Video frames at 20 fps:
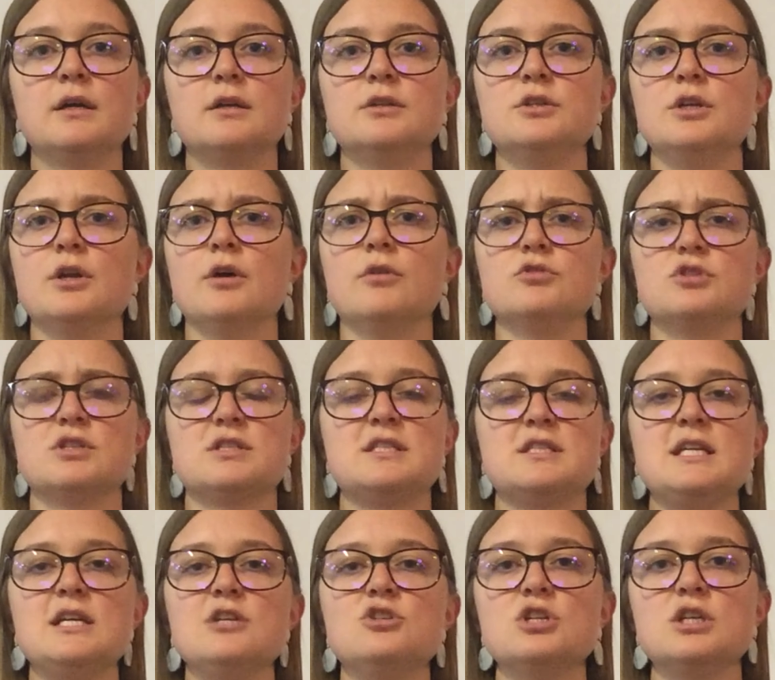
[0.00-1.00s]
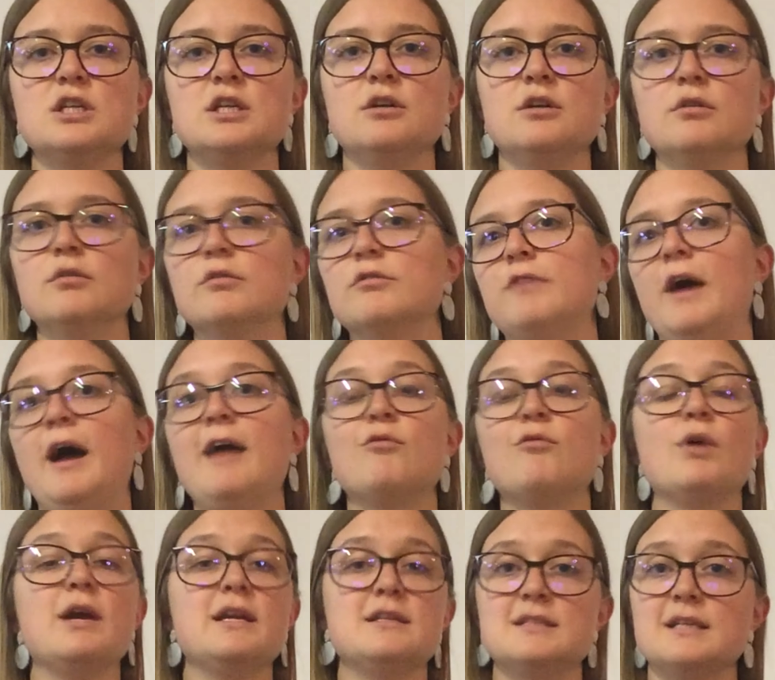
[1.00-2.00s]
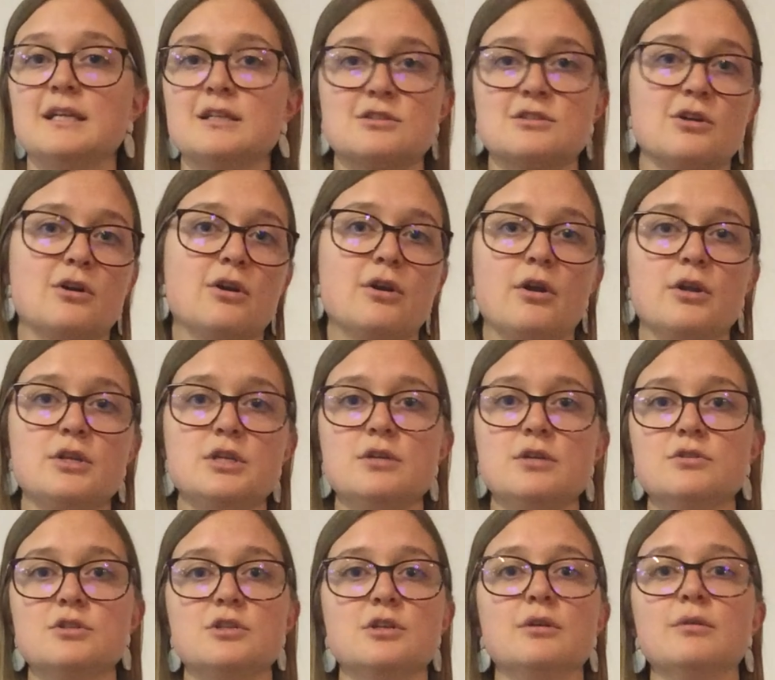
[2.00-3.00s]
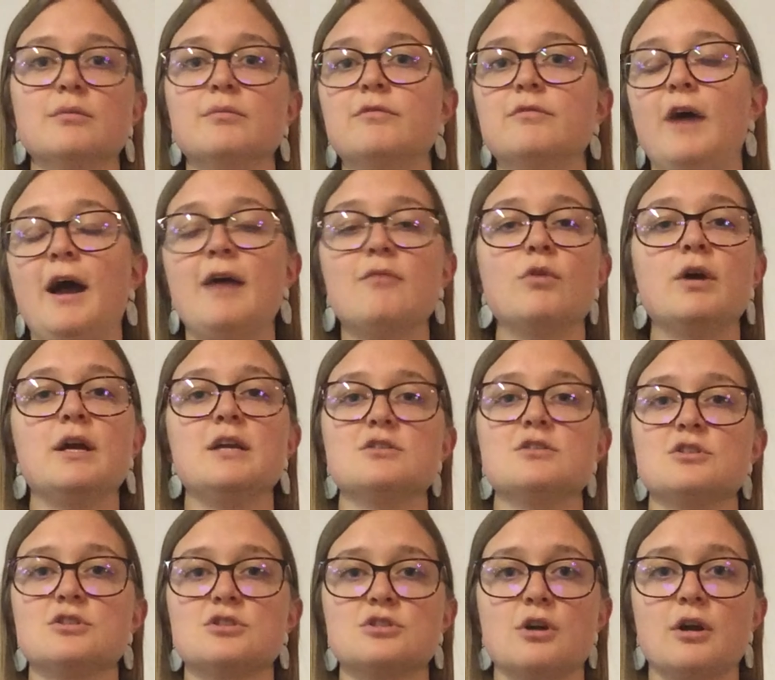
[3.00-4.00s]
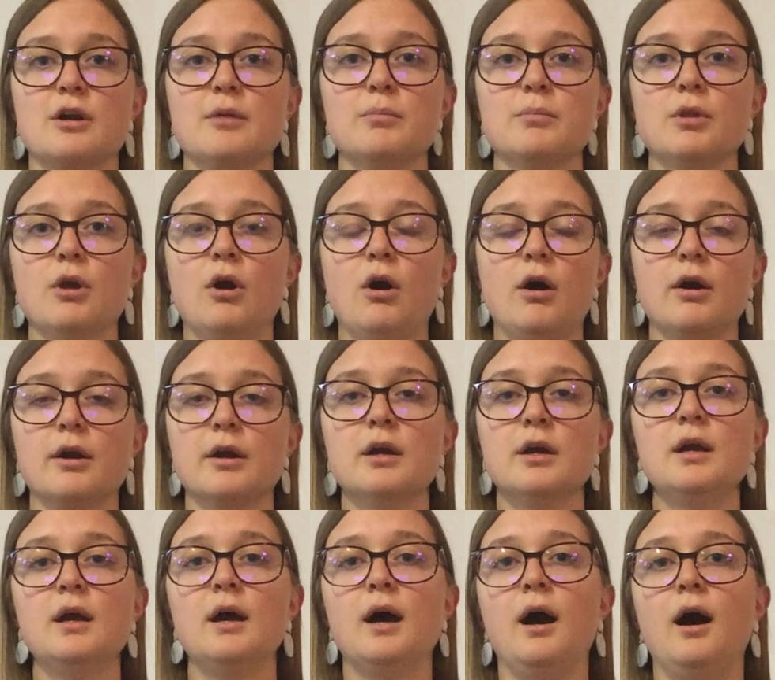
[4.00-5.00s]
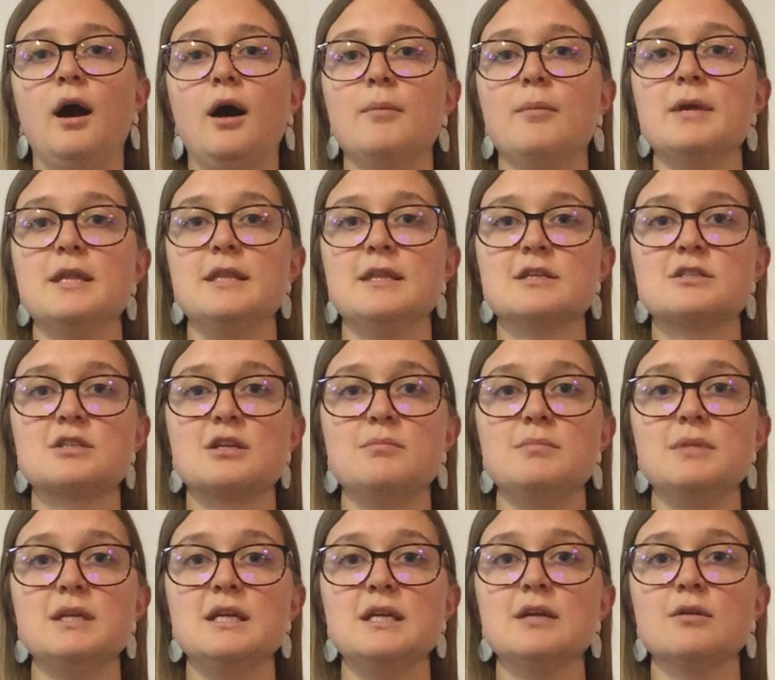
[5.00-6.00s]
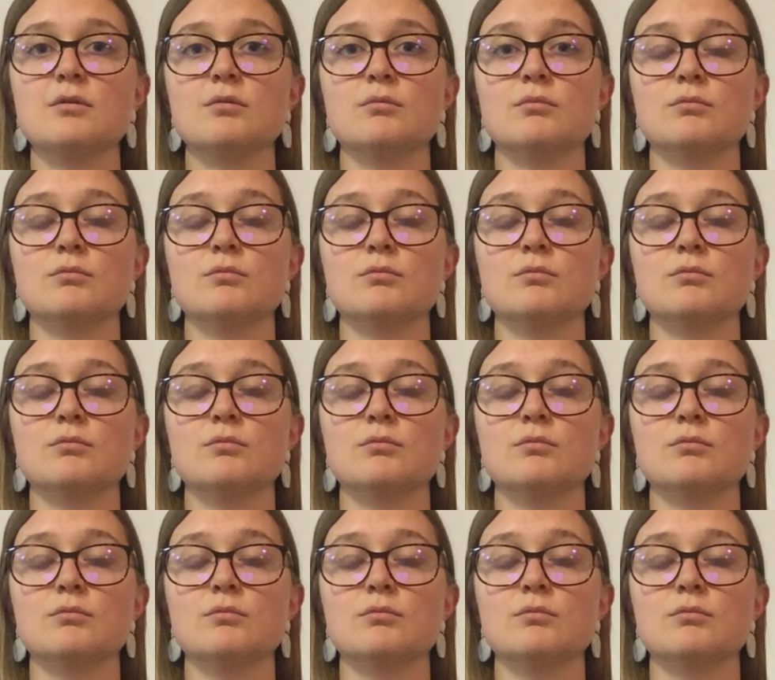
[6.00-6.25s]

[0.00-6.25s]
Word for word: you know, just teaching you five ways to get started on YouTube, five ways to start a blog. Um, and this can be